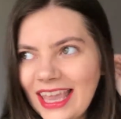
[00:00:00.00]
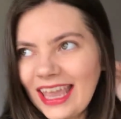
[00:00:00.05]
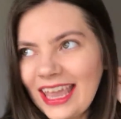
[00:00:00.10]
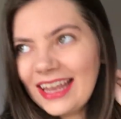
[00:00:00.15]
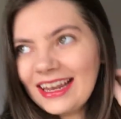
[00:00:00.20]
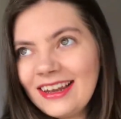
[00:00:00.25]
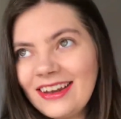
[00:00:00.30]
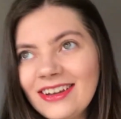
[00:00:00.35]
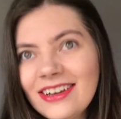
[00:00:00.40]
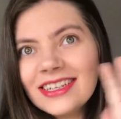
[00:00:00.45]

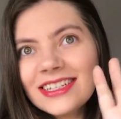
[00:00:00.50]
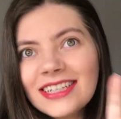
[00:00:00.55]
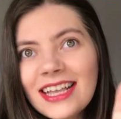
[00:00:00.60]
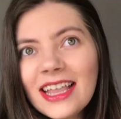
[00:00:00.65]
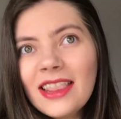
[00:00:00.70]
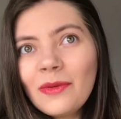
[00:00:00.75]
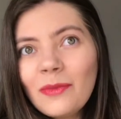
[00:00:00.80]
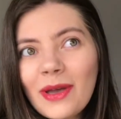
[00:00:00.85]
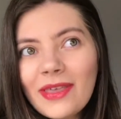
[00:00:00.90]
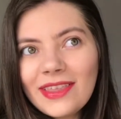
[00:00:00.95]
It looks
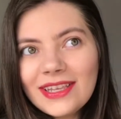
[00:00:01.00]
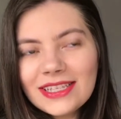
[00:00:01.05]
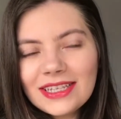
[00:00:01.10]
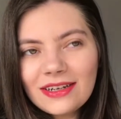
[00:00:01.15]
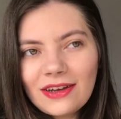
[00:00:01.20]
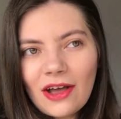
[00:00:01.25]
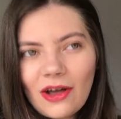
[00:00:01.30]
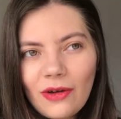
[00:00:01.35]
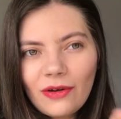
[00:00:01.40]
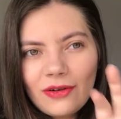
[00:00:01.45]
like the weather's
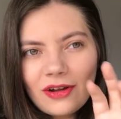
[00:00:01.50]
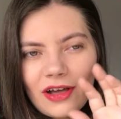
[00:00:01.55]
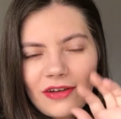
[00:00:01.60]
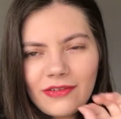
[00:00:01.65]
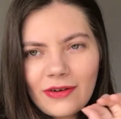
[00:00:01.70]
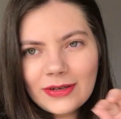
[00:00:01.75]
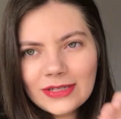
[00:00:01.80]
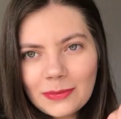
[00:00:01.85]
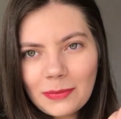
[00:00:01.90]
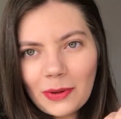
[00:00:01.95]
going to hold off.
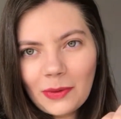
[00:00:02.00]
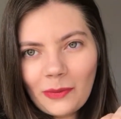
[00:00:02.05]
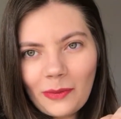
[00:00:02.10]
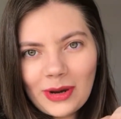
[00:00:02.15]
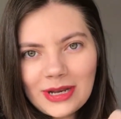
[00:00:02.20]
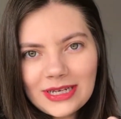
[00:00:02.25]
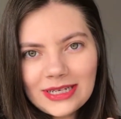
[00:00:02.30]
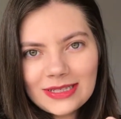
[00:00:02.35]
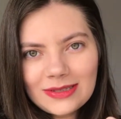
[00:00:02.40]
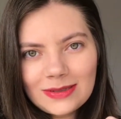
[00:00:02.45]
I was a bit
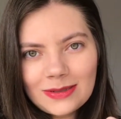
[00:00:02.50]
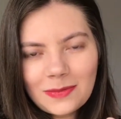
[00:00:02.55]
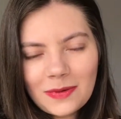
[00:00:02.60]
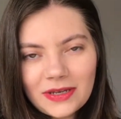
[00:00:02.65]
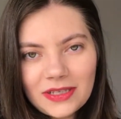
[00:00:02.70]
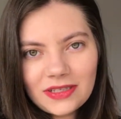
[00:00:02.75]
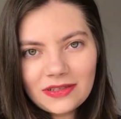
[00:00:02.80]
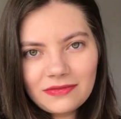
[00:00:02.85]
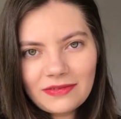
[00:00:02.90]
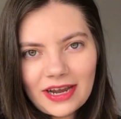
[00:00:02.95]
worried because it was
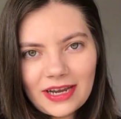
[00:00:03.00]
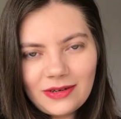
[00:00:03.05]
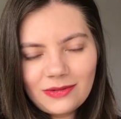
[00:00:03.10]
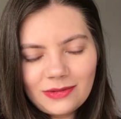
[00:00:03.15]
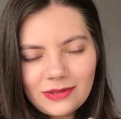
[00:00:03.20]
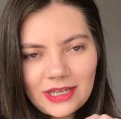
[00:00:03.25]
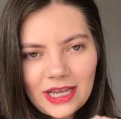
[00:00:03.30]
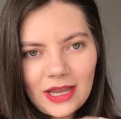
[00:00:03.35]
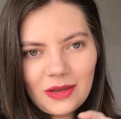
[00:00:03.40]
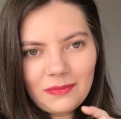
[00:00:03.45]
supposed to rain
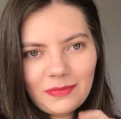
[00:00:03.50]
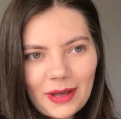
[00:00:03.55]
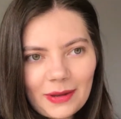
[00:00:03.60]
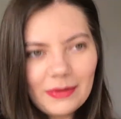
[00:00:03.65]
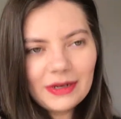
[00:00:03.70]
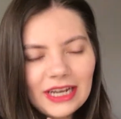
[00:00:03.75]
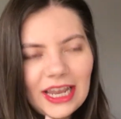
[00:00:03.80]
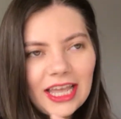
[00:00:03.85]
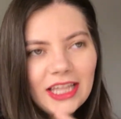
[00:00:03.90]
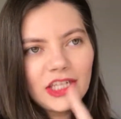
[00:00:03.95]
all day, but I'm
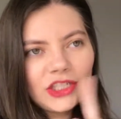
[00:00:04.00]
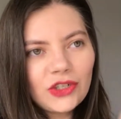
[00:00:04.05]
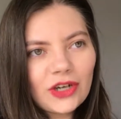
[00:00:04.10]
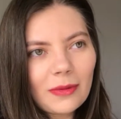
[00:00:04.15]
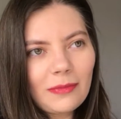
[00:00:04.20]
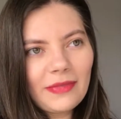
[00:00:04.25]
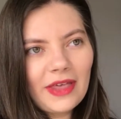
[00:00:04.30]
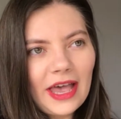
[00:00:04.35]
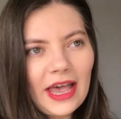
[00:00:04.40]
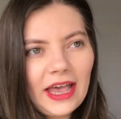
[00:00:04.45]
going to get the
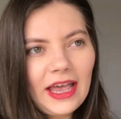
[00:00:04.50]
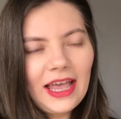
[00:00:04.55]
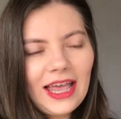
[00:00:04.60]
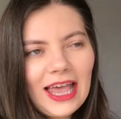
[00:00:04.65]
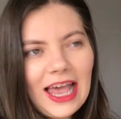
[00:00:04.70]
tram there,